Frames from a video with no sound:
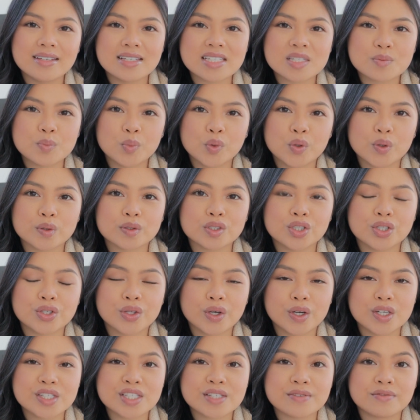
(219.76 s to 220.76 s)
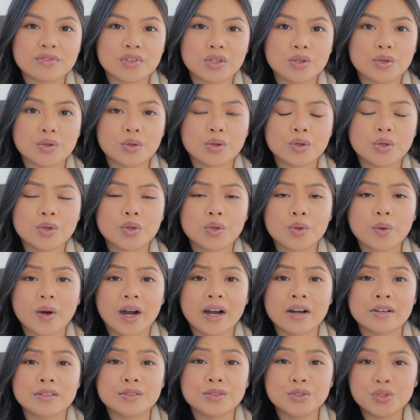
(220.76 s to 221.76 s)
this book to those of you who
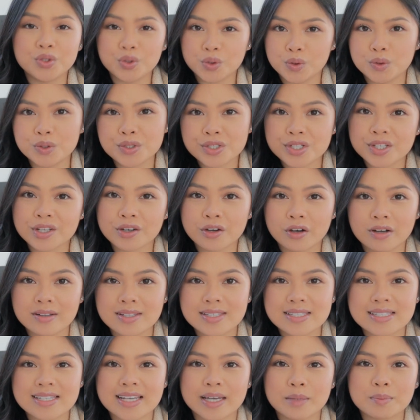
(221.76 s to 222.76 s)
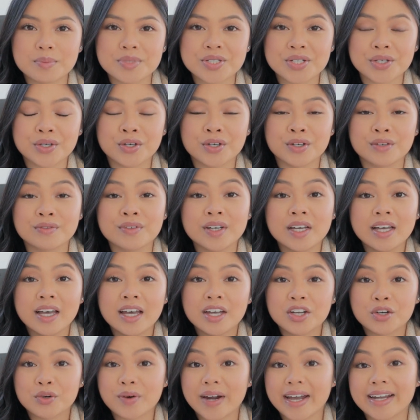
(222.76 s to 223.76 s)
are new to the concept of
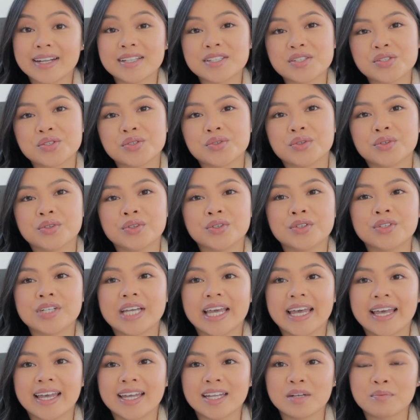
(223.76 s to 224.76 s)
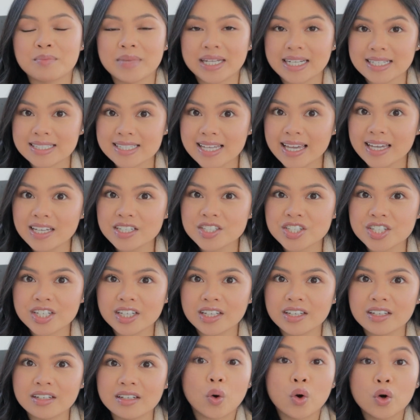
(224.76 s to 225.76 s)
gratitude and meditation,